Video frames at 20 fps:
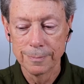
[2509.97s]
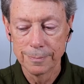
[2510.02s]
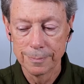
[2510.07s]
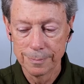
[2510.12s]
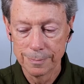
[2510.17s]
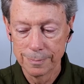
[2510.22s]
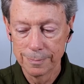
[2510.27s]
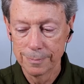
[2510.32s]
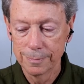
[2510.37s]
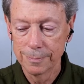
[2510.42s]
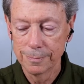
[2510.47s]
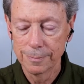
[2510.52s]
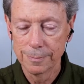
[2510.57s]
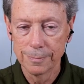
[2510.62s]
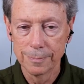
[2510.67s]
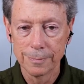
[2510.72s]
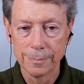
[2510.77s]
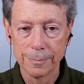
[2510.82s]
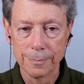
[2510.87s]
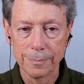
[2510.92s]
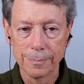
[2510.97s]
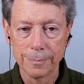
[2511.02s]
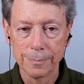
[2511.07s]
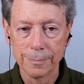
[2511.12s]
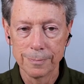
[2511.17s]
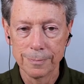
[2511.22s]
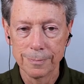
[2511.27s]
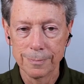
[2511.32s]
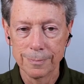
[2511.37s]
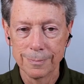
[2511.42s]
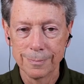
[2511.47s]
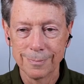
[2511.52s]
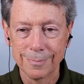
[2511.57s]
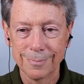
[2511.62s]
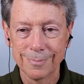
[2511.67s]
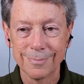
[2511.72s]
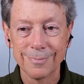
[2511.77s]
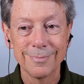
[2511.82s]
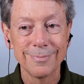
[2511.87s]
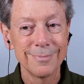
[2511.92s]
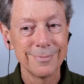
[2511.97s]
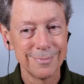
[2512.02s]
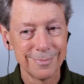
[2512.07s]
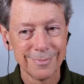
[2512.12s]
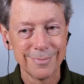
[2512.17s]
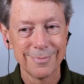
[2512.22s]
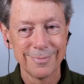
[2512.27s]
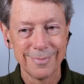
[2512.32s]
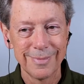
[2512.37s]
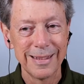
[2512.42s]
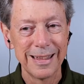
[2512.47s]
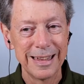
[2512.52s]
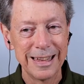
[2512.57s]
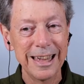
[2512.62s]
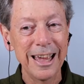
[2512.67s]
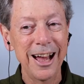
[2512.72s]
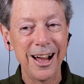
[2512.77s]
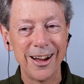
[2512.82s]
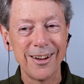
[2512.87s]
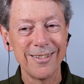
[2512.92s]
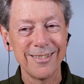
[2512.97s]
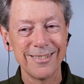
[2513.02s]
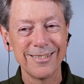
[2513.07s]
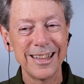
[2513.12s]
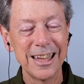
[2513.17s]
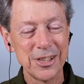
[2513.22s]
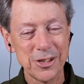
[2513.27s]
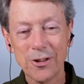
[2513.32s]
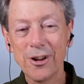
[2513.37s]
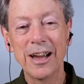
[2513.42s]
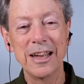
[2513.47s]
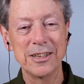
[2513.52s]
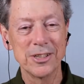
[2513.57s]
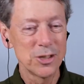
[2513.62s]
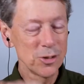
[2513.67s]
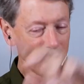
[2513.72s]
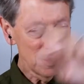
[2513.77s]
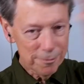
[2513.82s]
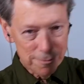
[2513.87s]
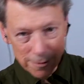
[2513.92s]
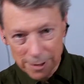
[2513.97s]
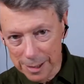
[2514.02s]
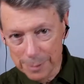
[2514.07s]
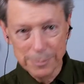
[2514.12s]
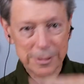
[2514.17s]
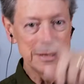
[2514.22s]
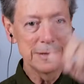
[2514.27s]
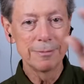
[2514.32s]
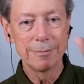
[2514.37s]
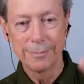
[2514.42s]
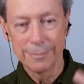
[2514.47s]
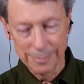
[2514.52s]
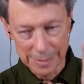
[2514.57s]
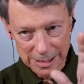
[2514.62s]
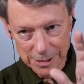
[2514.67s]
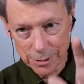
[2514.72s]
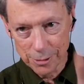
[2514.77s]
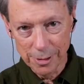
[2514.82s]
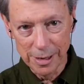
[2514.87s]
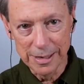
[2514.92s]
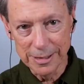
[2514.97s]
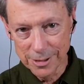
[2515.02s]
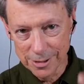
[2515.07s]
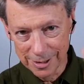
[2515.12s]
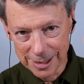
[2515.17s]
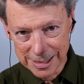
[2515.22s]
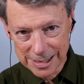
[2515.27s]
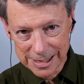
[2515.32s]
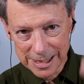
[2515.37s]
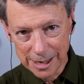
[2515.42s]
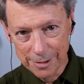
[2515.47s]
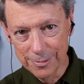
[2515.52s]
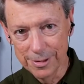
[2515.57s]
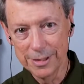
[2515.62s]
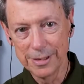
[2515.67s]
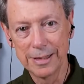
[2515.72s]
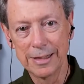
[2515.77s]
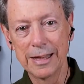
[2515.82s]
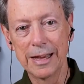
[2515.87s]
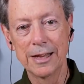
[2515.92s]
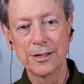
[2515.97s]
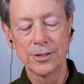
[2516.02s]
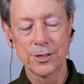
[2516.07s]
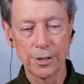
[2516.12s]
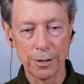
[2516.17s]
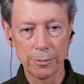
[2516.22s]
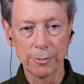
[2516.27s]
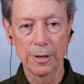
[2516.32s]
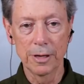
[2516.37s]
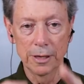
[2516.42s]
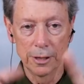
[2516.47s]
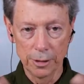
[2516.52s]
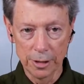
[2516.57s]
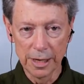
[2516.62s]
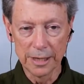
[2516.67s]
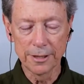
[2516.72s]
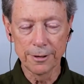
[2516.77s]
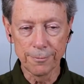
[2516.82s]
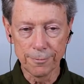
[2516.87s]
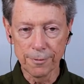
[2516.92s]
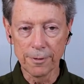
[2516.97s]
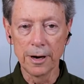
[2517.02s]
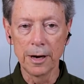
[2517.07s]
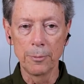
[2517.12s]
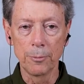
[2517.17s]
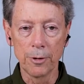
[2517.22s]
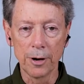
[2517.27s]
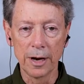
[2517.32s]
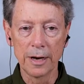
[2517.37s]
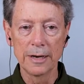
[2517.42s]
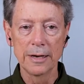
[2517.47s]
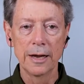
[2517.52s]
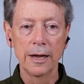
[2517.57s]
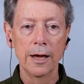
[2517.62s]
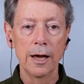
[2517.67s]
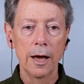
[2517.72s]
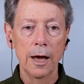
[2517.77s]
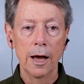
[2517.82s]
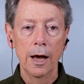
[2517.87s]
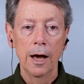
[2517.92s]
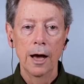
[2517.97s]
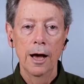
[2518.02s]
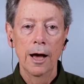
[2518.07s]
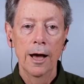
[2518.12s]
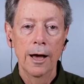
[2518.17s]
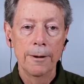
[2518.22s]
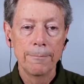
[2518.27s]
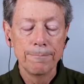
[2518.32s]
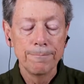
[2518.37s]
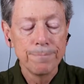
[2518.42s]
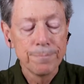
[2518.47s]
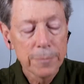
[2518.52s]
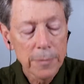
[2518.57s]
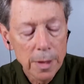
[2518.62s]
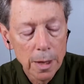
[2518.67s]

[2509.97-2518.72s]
constant sense that something is missing? Yeah, that's great. So I framed it. That's great. So let's dive into that. So you you got the frame right. Um,